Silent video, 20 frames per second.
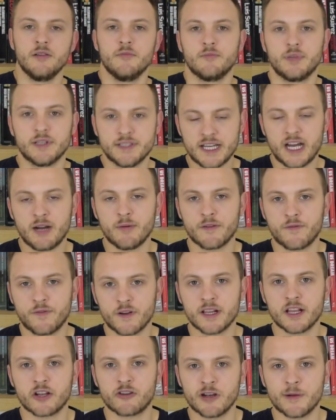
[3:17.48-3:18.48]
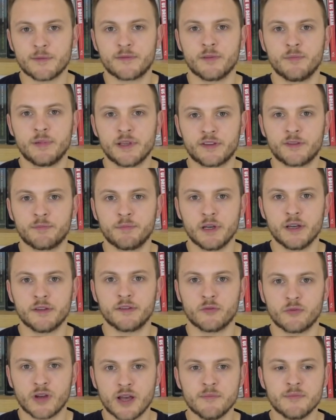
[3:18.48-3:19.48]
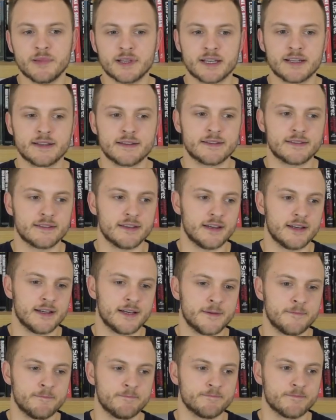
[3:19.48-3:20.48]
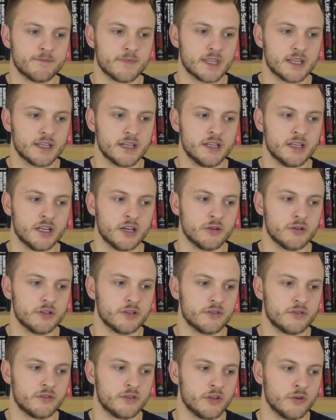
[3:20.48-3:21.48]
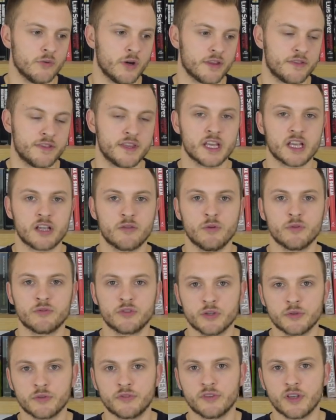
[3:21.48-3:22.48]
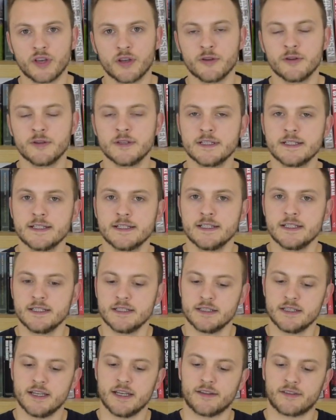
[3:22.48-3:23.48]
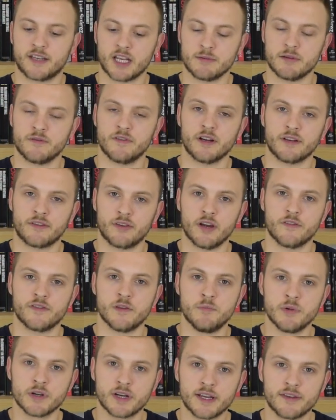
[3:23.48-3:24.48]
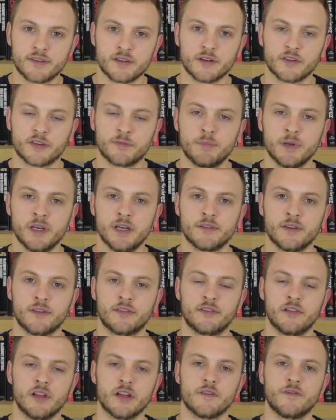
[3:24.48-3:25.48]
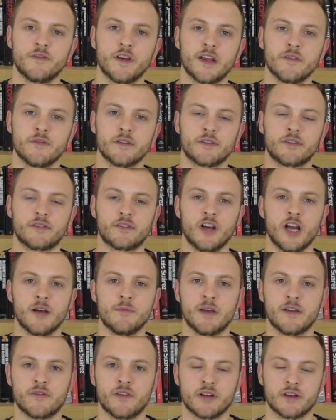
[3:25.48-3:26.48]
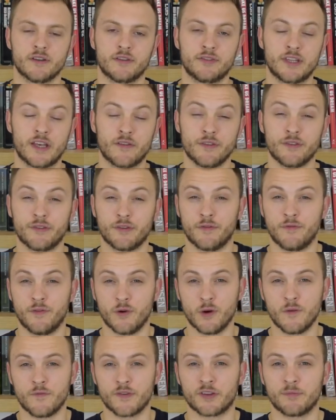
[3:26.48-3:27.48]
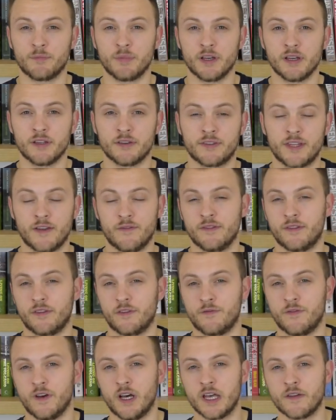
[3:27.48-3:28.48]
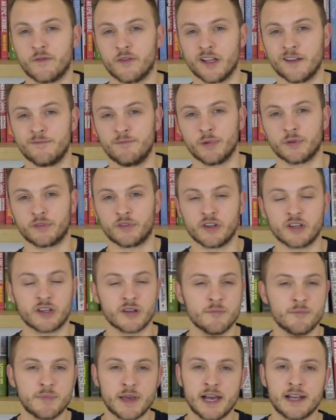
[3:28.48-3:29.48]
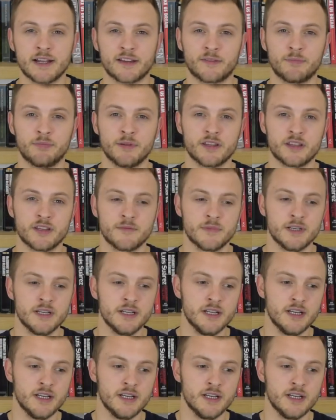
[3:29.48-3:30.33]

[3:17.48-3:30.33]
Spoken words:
But now we're fully equipped to beat Spurs at Wembley, and you know, do I think we'll do so? It's going to be very tough. The bookies have got Spurs as slight favourites. Skybet have got a 7-4 for Spurs, 7-5 for Liverpool, so you can barely split them.